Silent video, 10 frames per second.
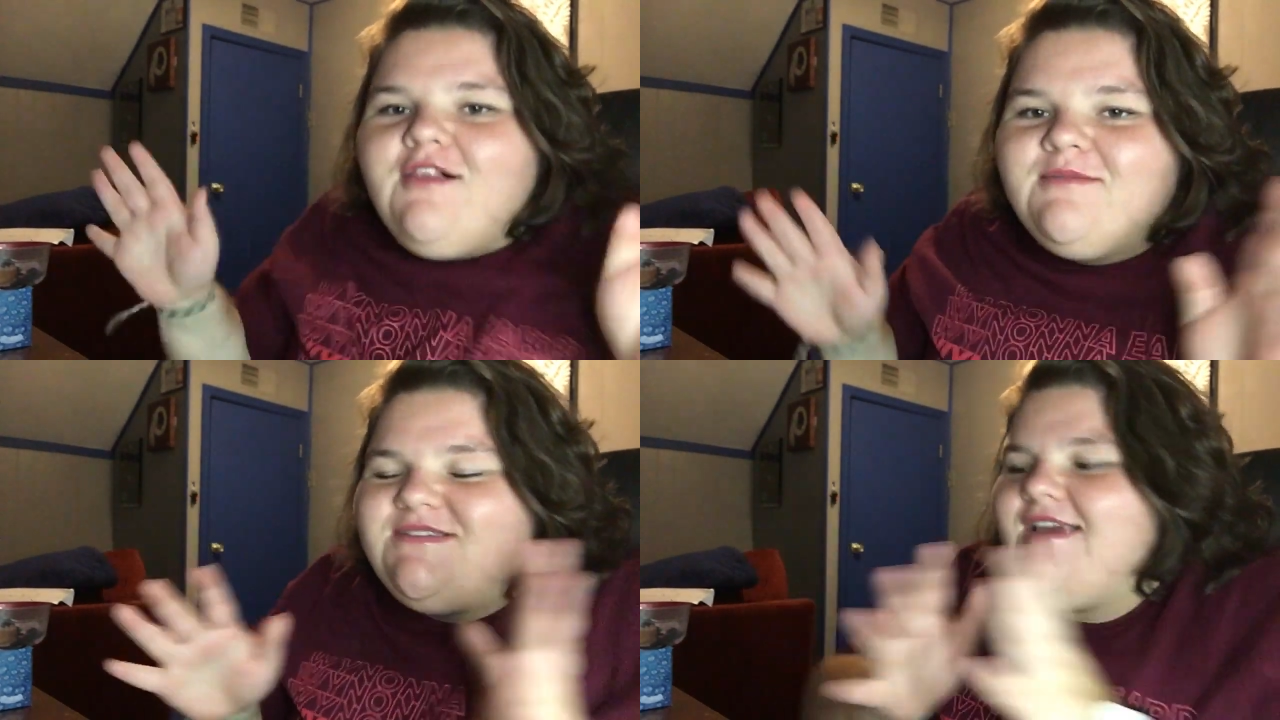
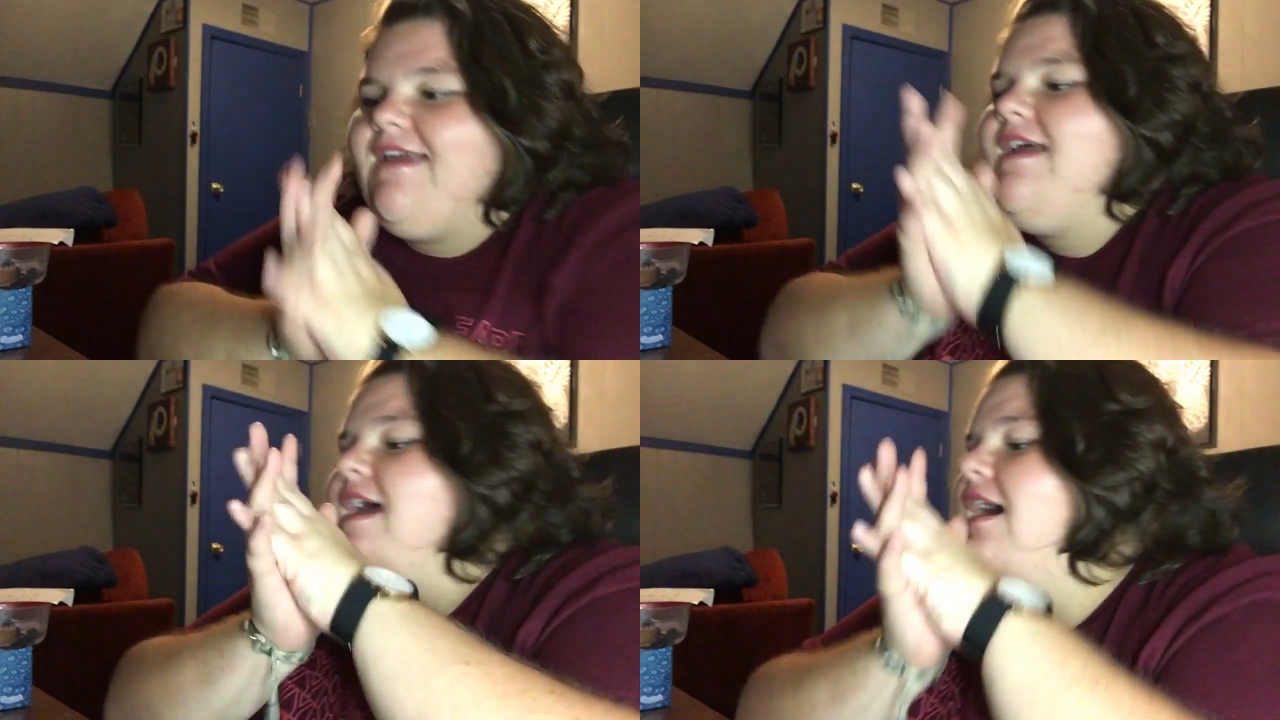all I'm
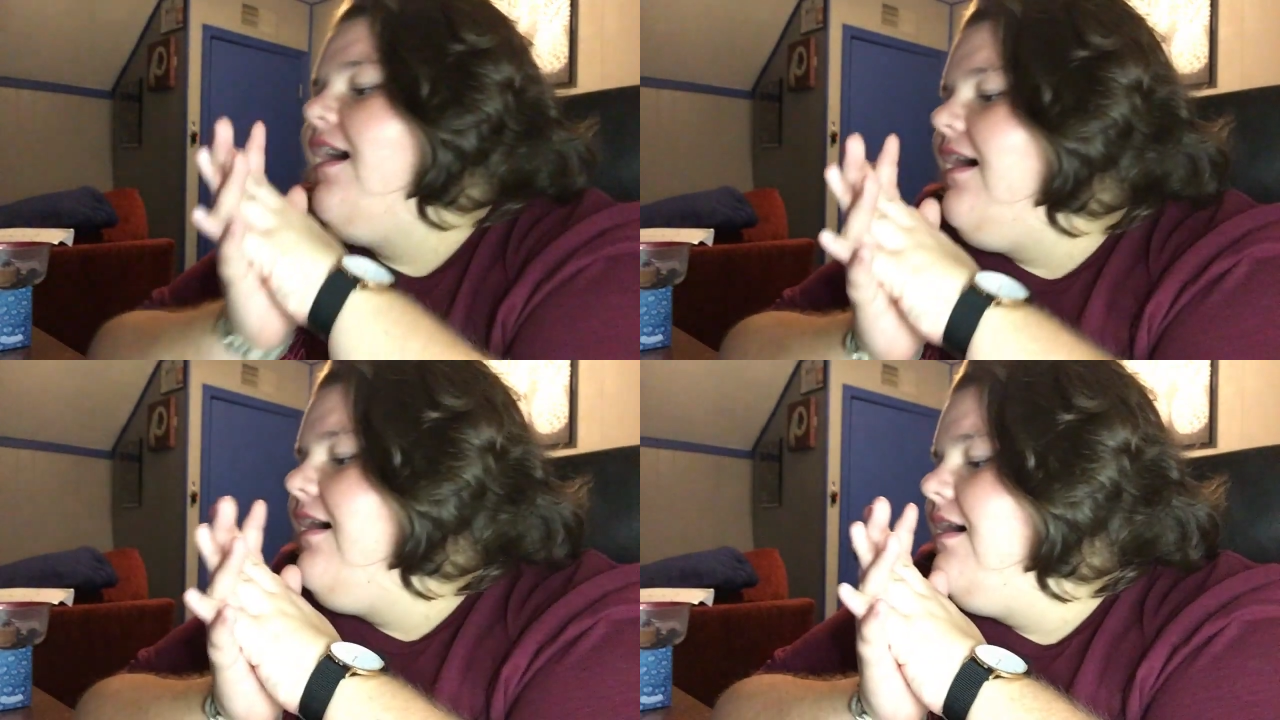saying
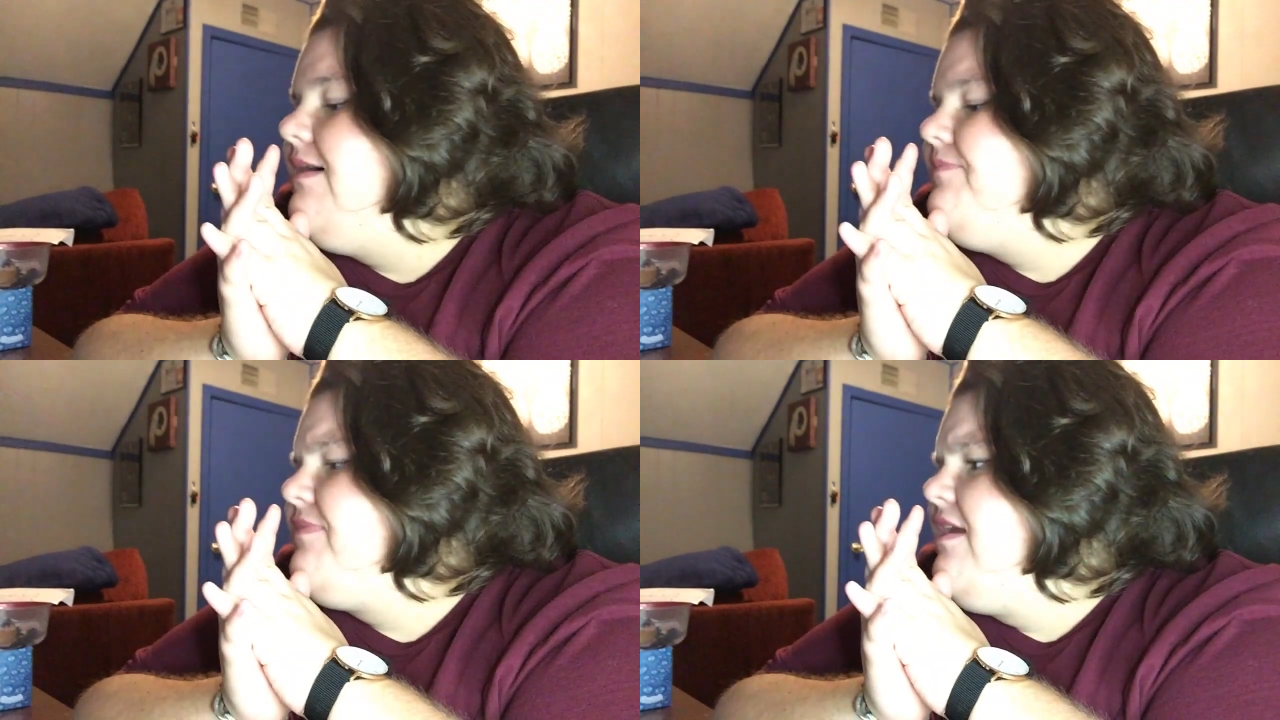
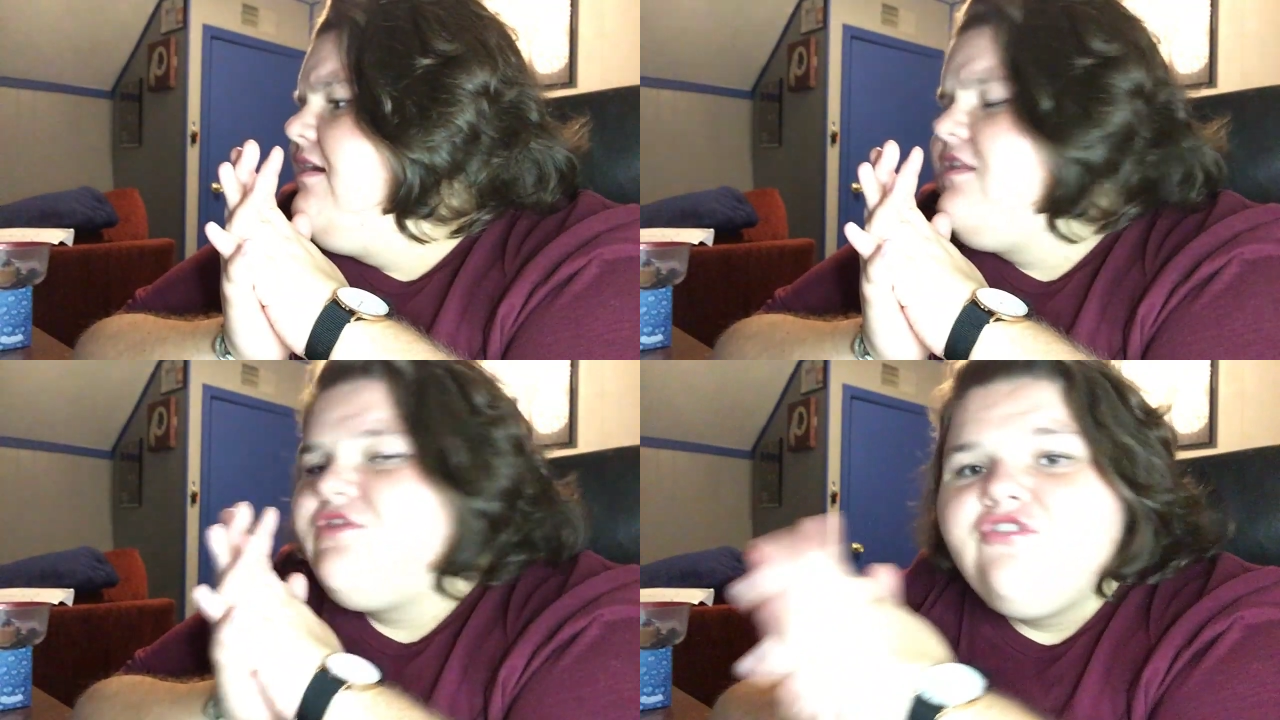um
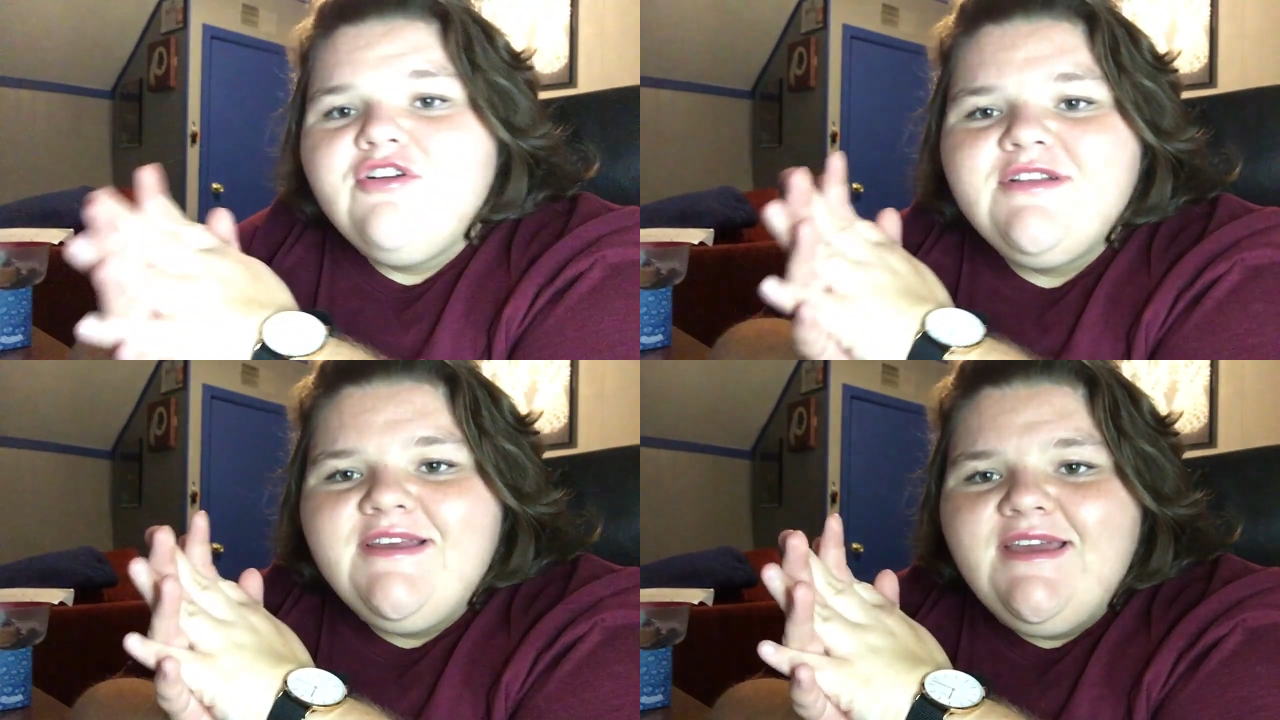
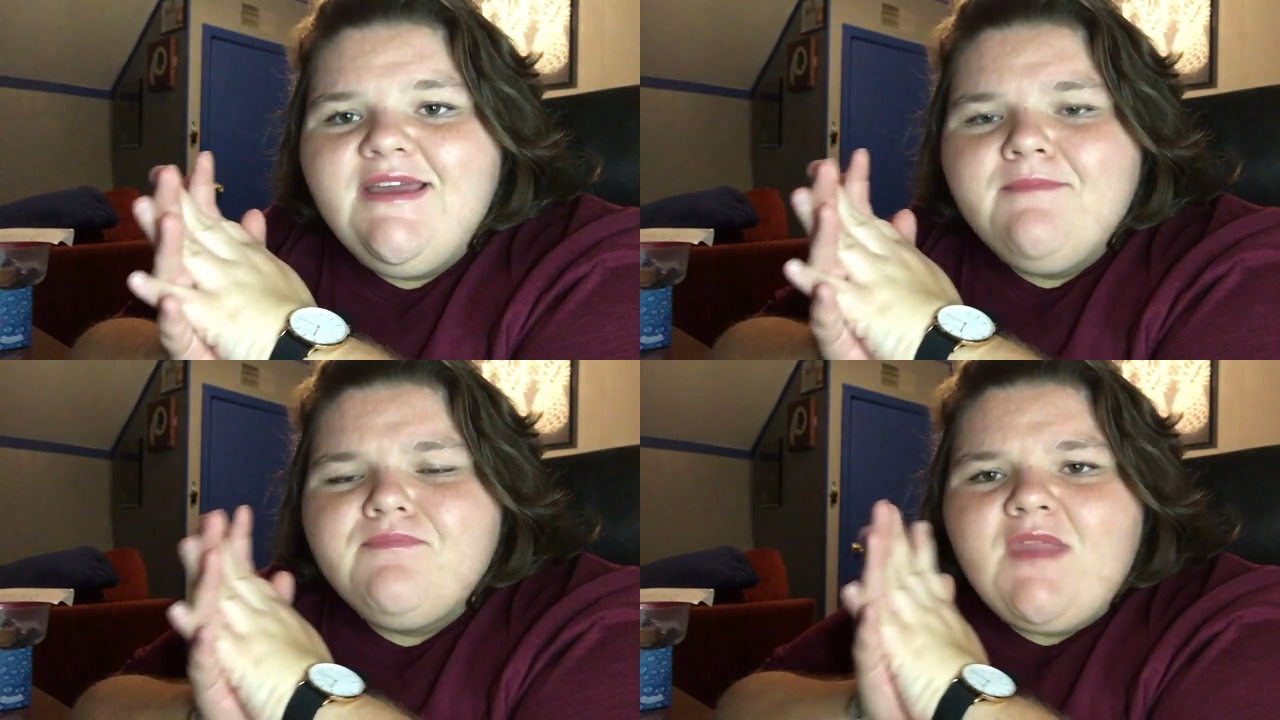
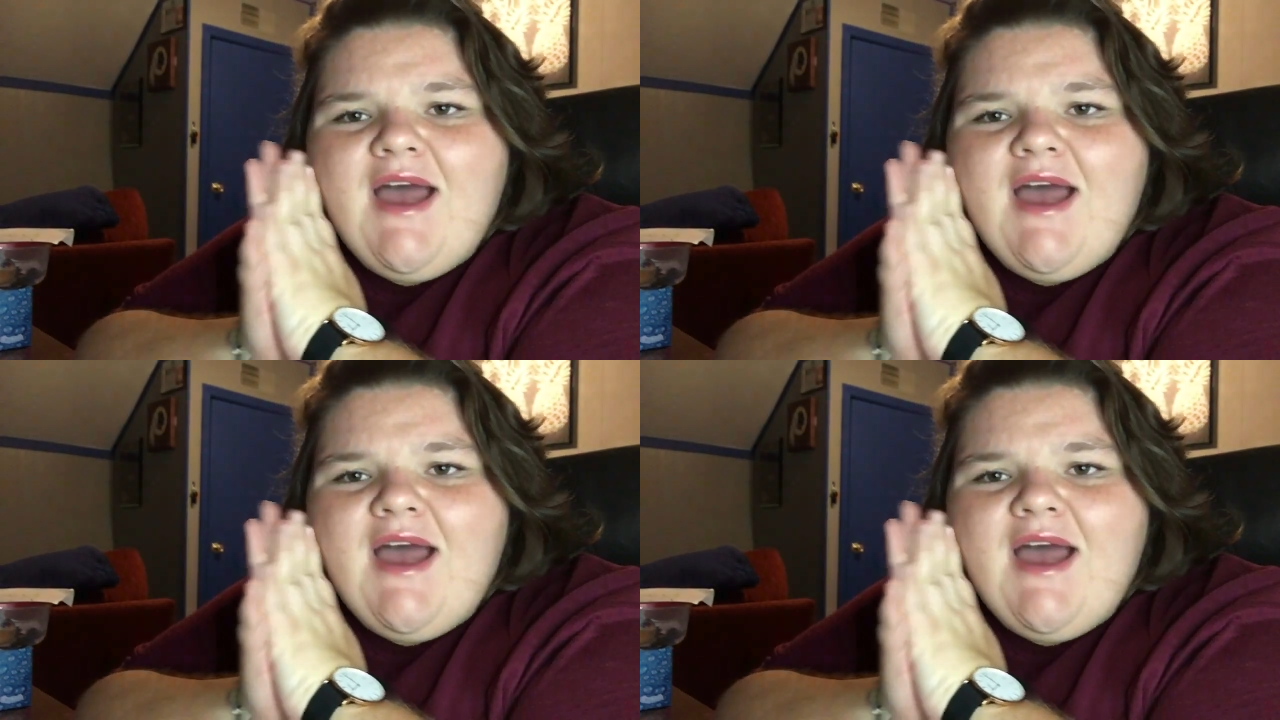thirdly